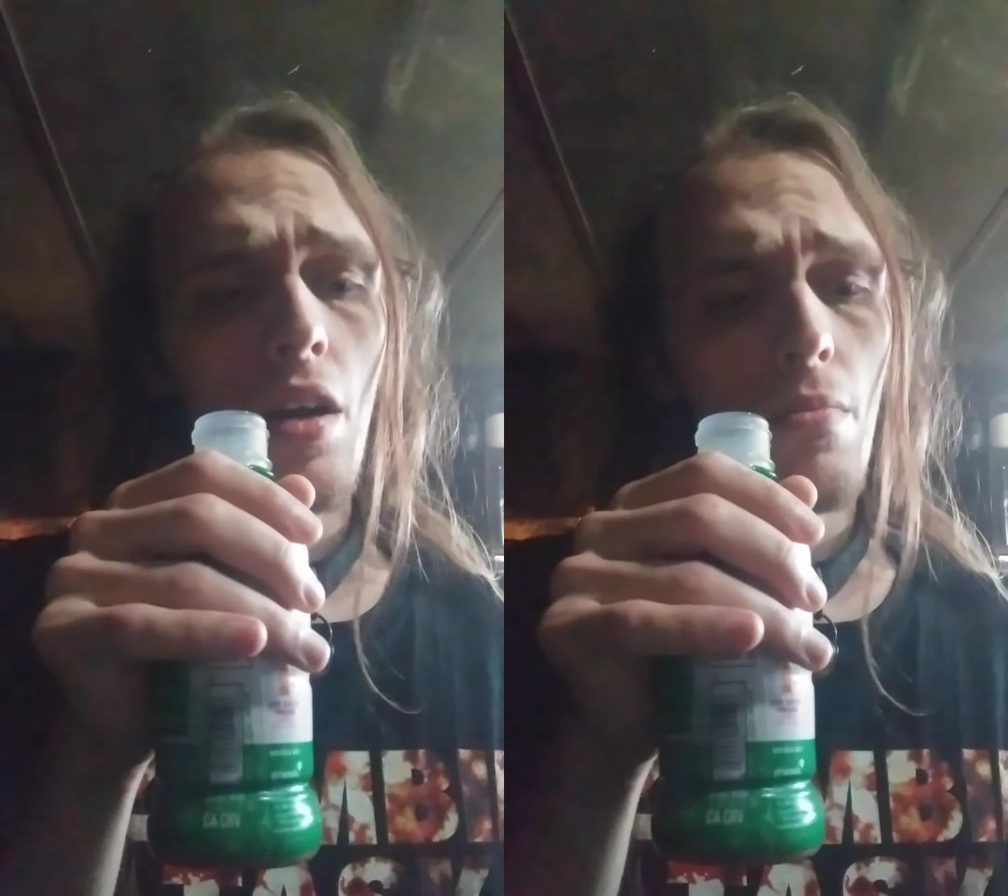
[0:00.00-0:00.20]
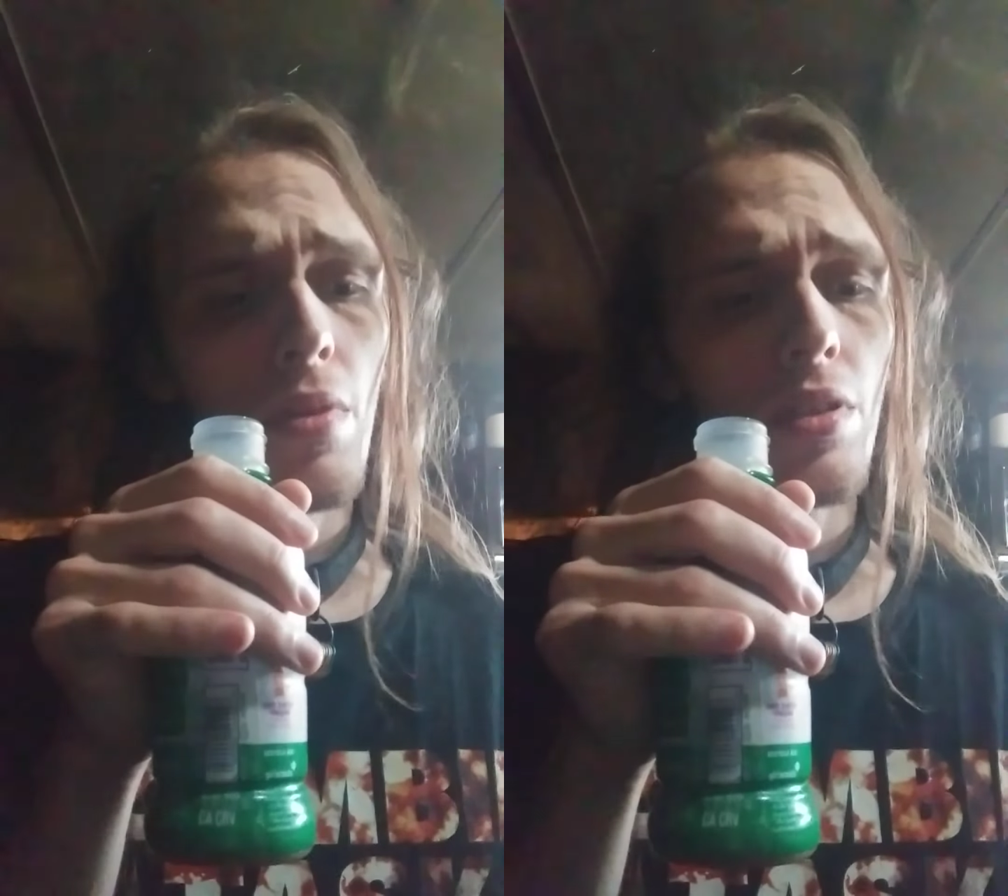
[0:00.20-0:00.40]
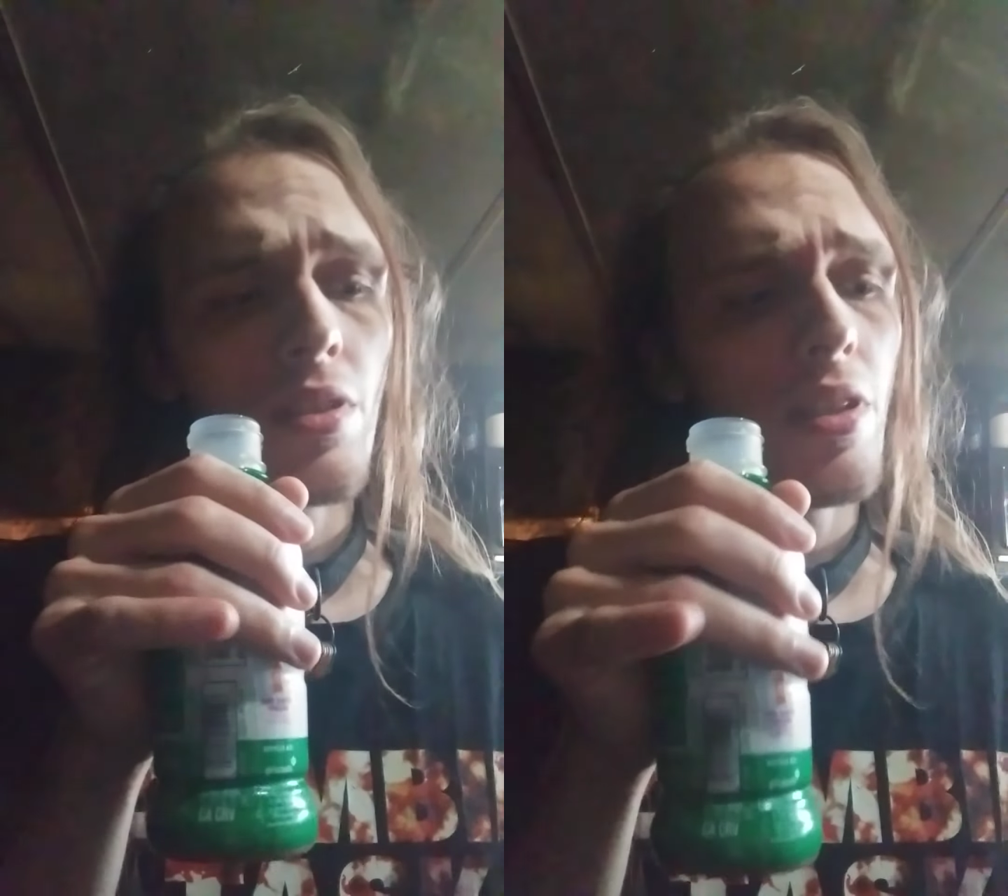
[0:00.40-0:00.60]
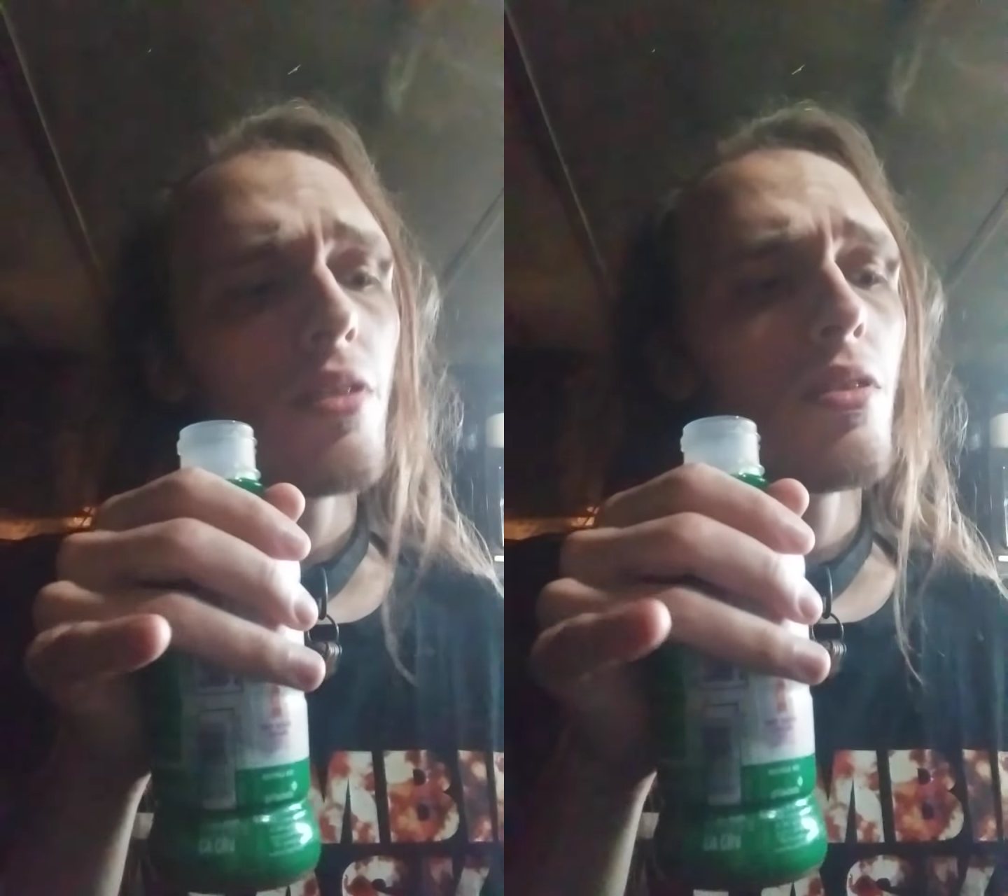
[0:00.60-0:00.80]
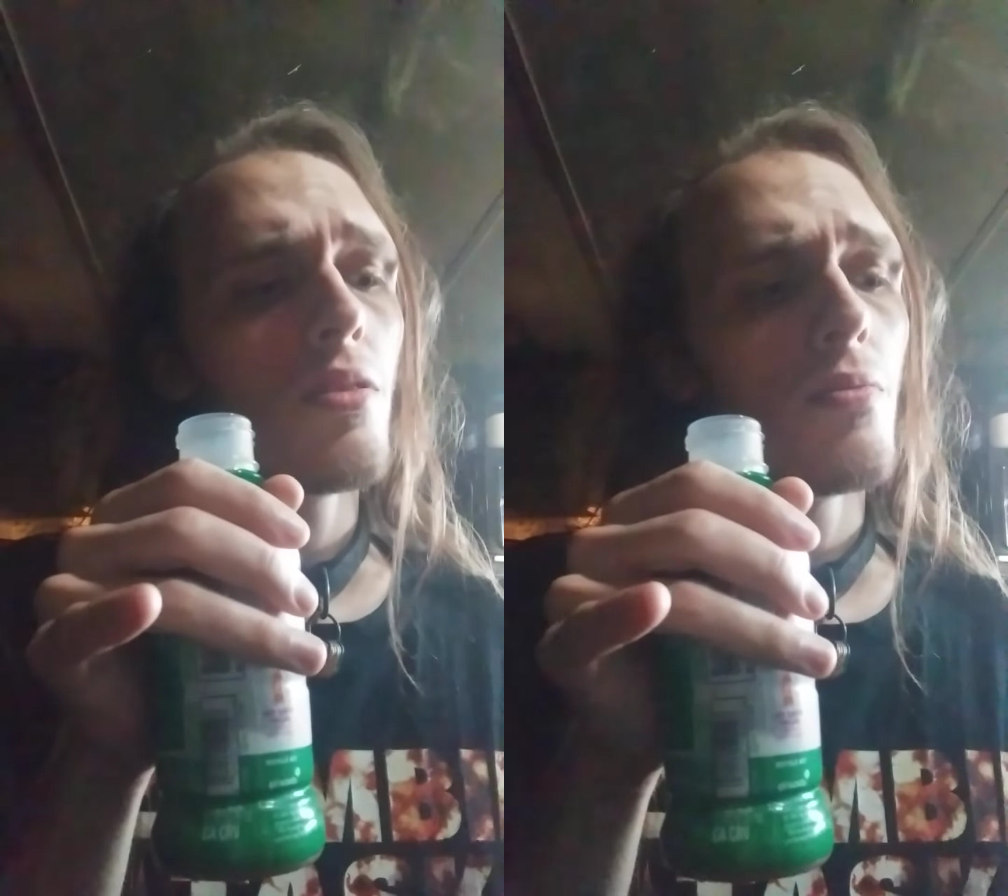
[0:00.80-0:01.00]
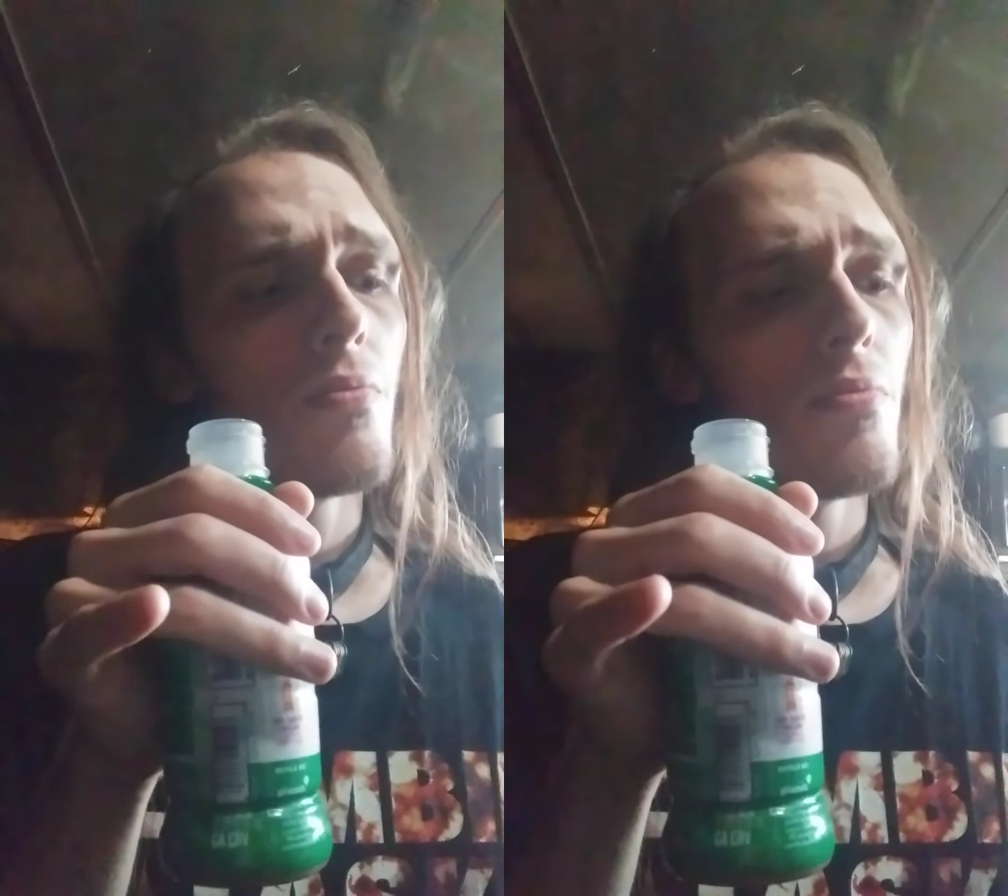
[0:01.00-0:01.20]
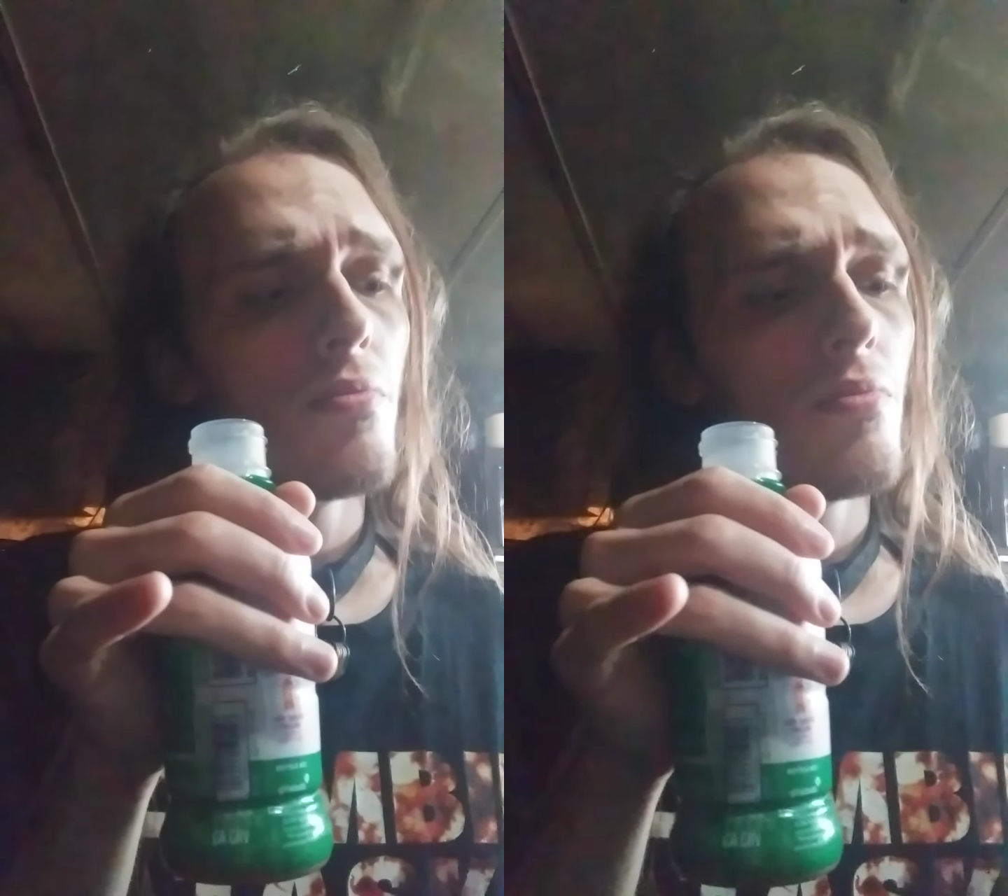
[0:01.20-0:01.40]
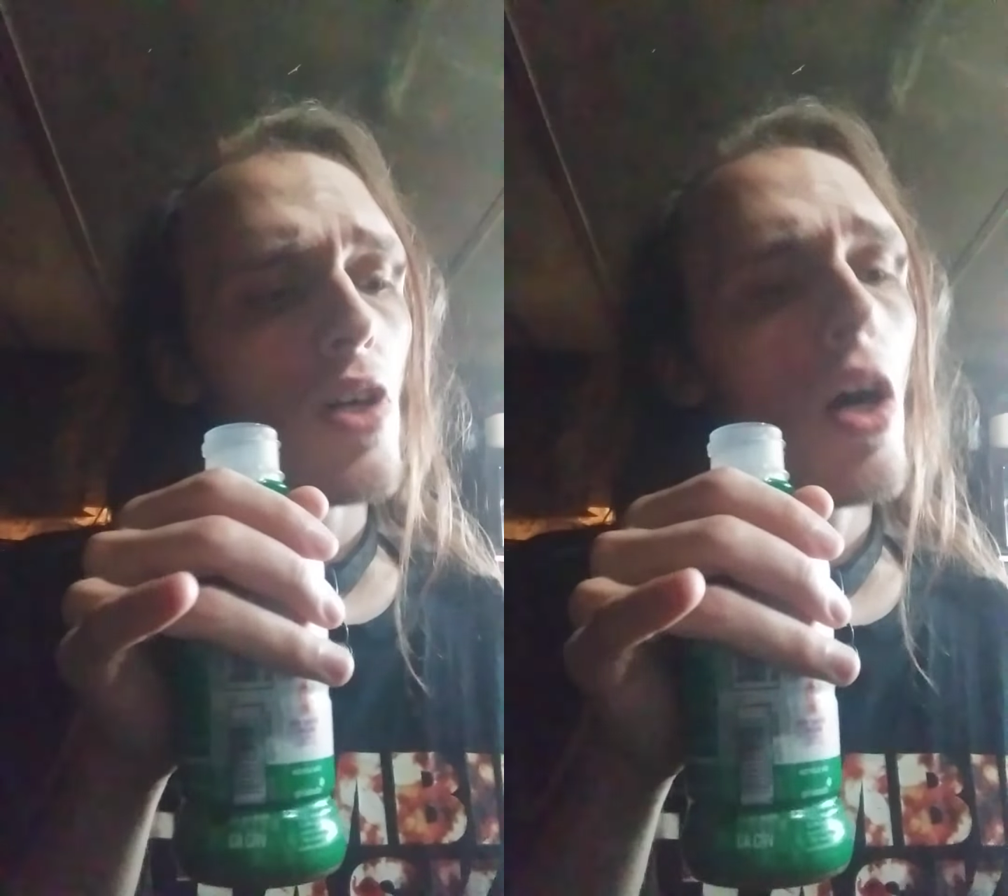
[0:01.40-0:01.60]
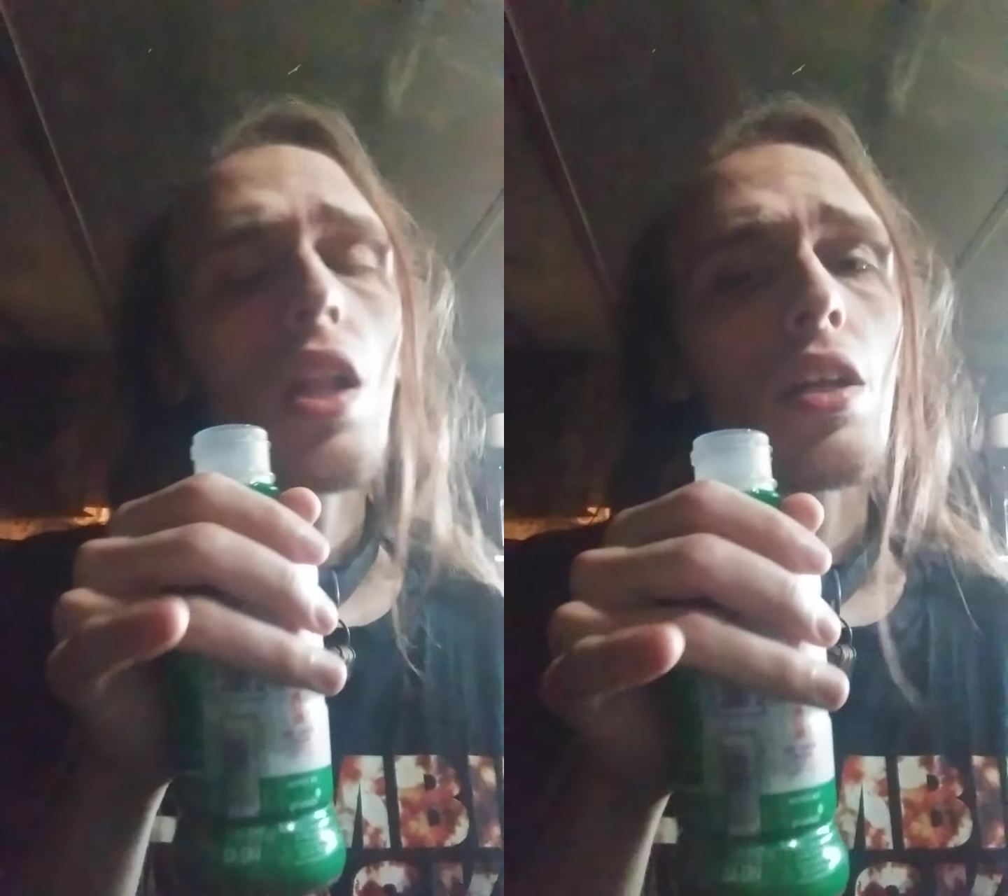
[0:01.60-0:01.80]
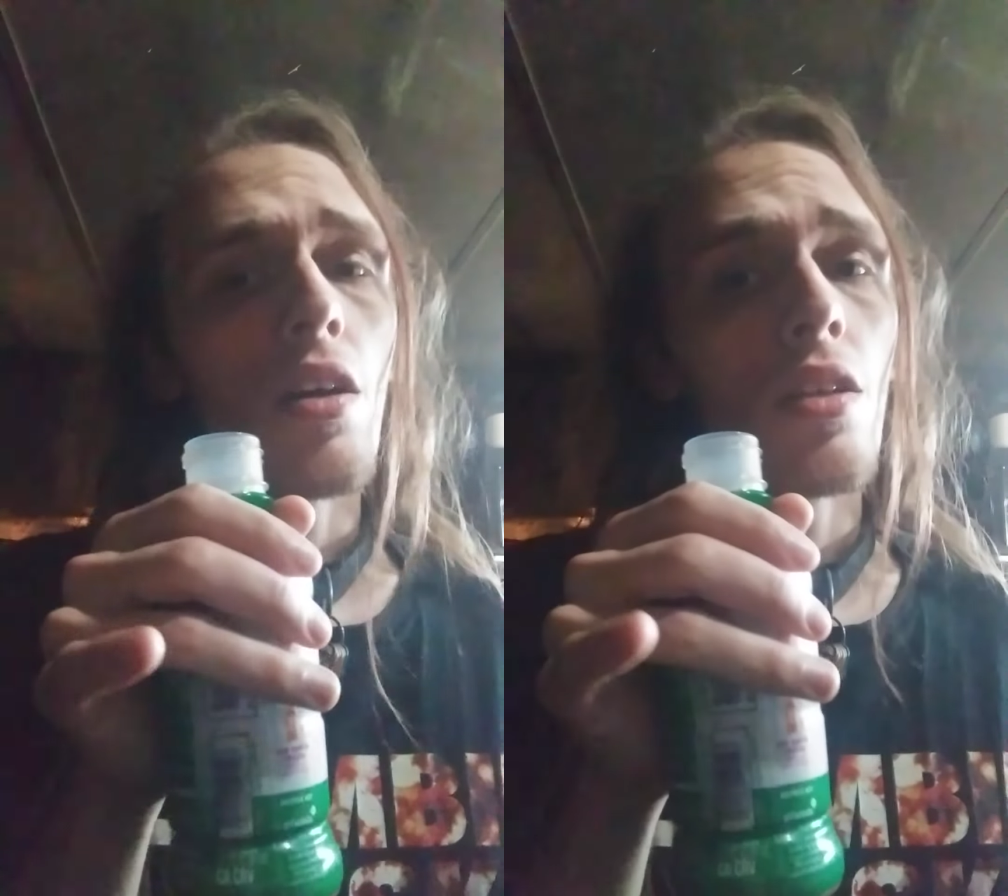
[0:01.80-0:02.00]
But still,
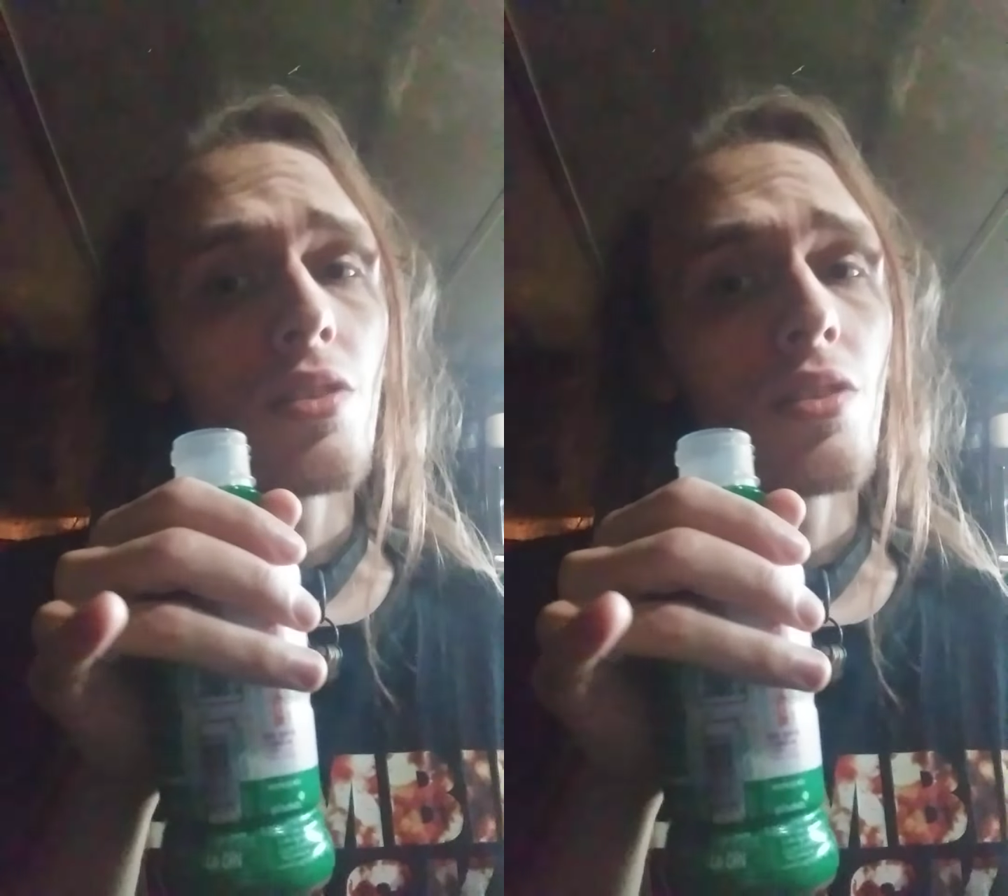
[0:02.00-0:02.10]
all in all,